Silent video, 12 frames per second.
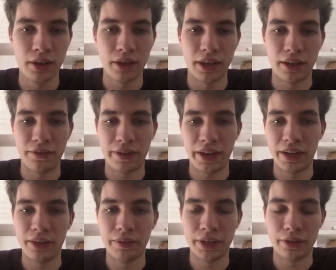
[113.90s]
And
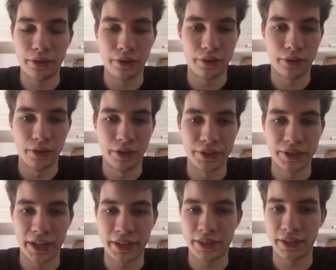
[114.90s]
finally, we incur the loss
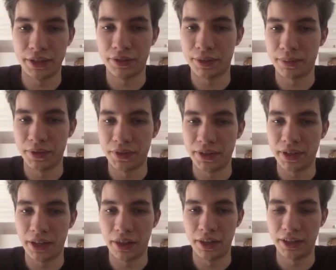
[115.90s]
xt transposed
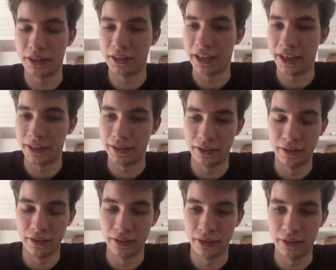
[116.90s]
theta t at.
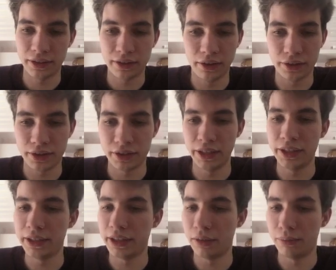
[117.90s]
And this loss is
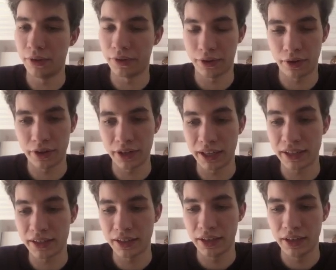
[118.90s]
linear in both the
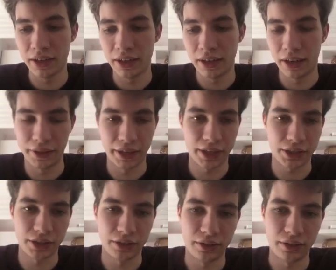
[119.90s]
context and the action.